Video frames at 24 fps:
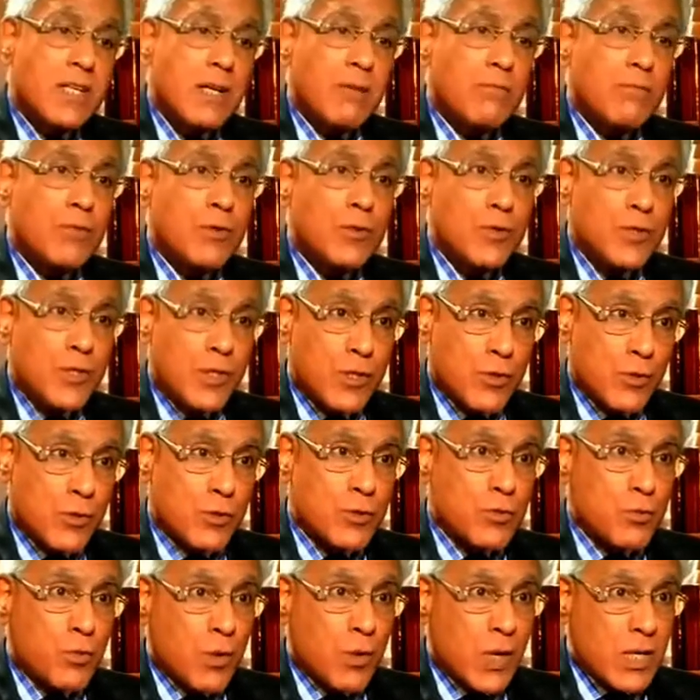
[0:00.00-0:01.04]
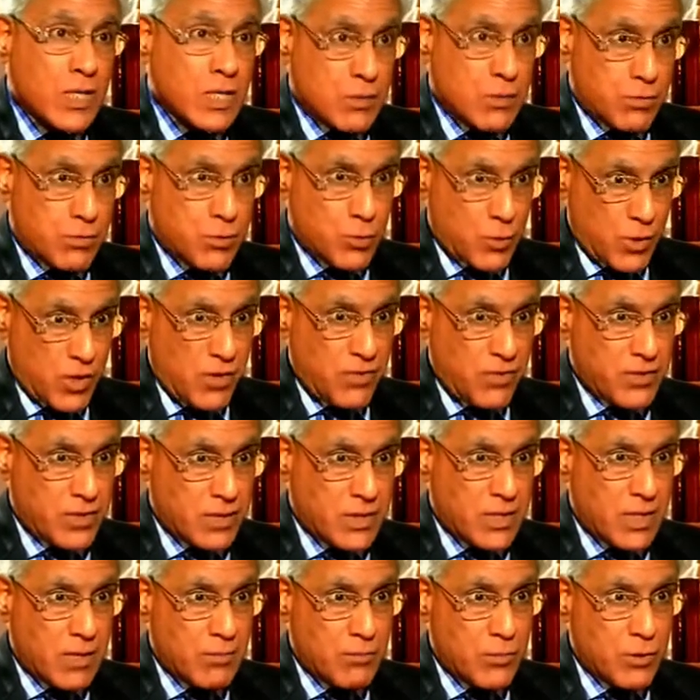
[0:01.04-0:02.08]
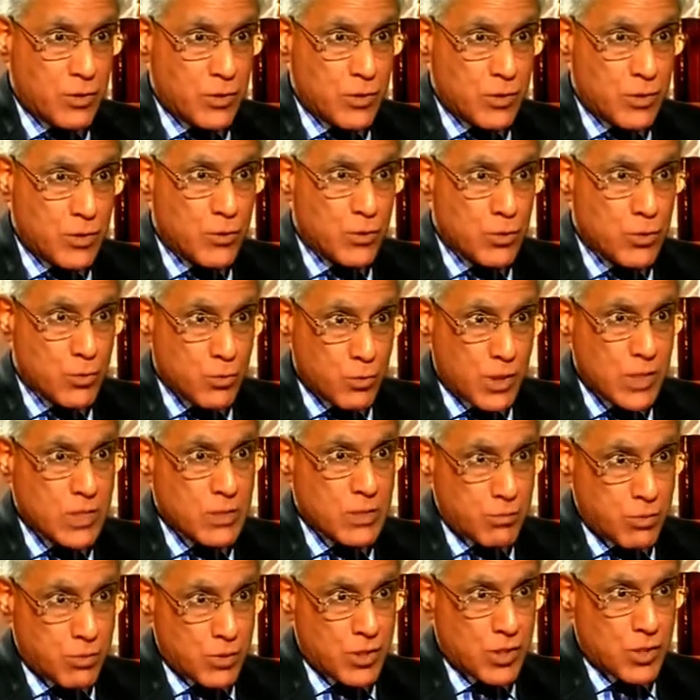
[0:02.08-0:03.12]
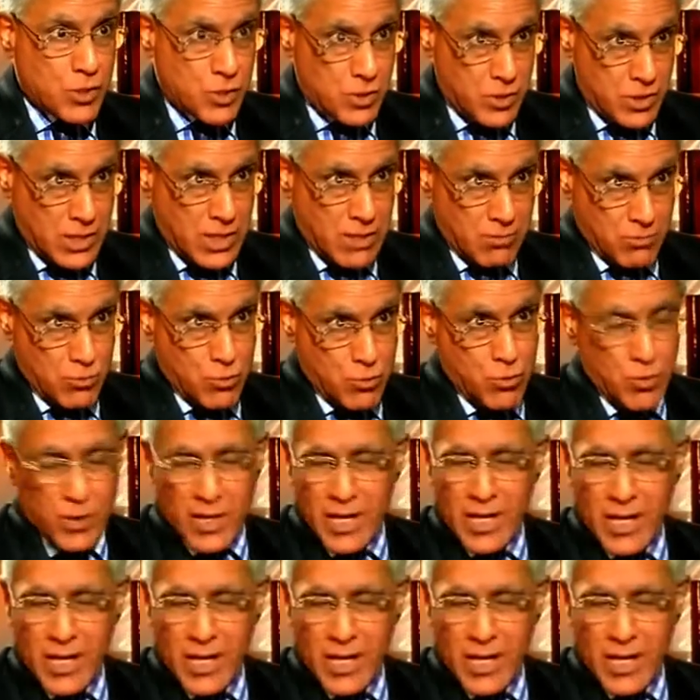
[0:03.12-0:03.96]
the WTO's worst, so if the WTO's worst predictions come true,